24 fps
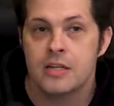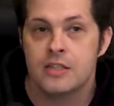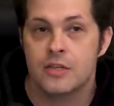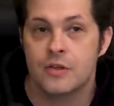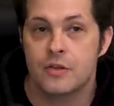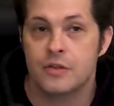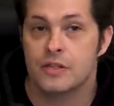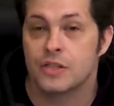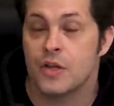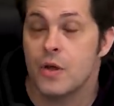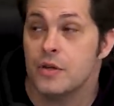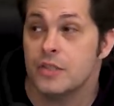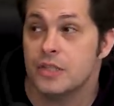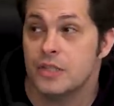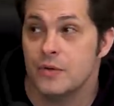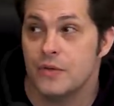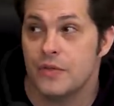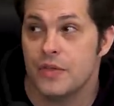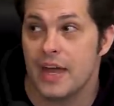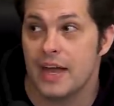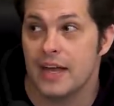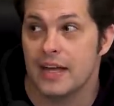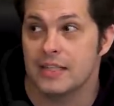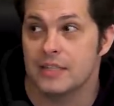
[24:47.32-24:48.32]
So there's those two
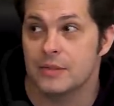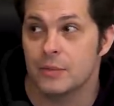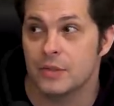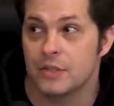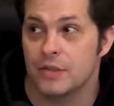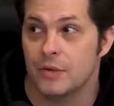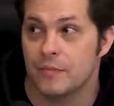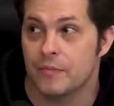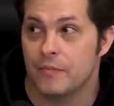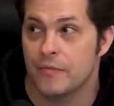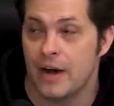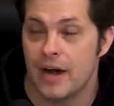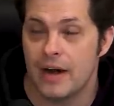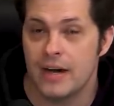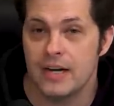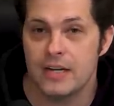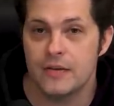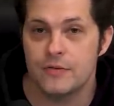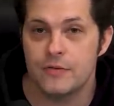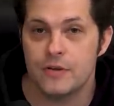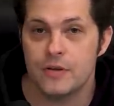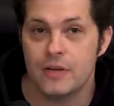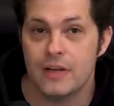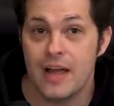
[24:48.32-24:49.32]
things which are very
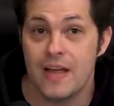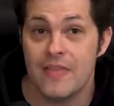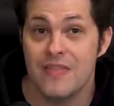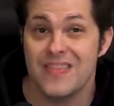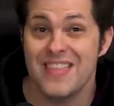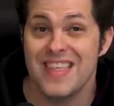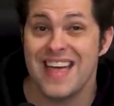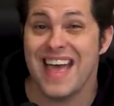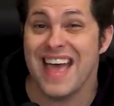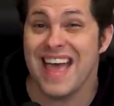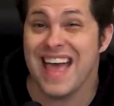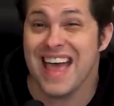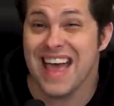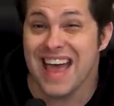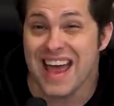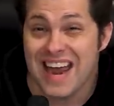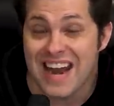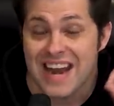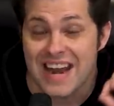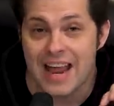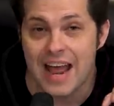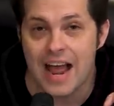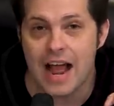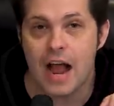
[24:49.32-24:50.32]
difficult, and
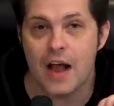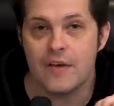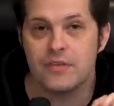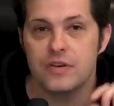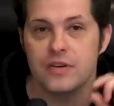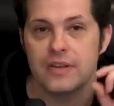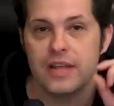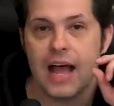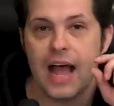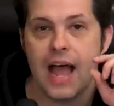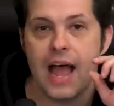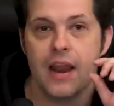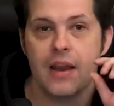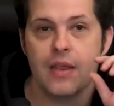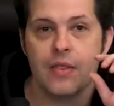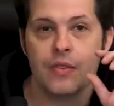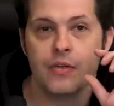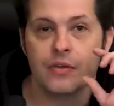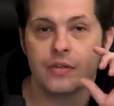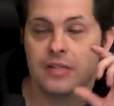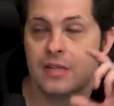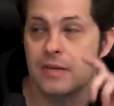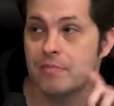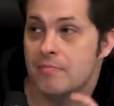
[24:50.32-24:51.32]
then after that,
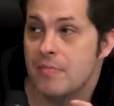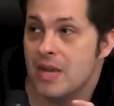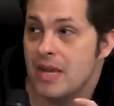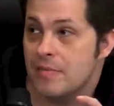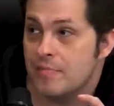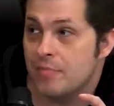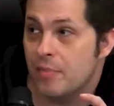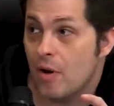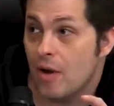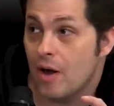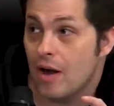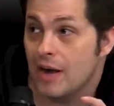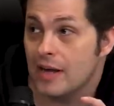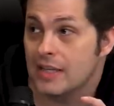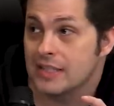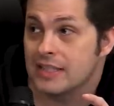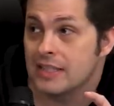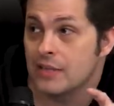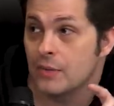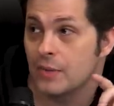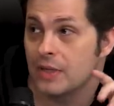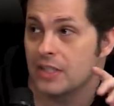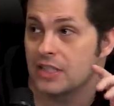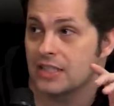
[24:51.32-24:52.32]
there's the mid
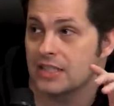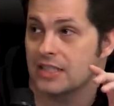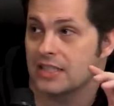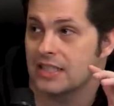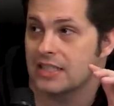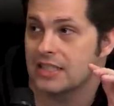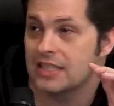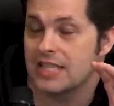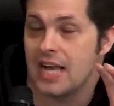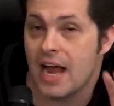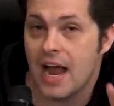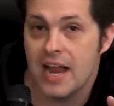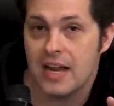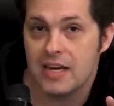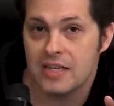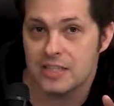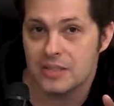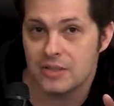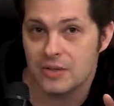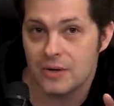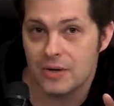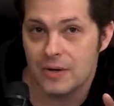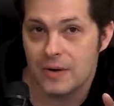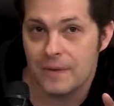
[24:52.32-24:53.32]
boss, which is this
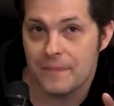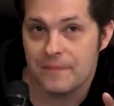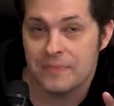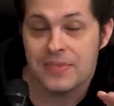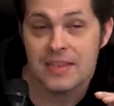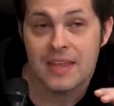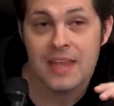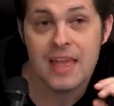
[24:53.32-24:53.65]
dinosaur,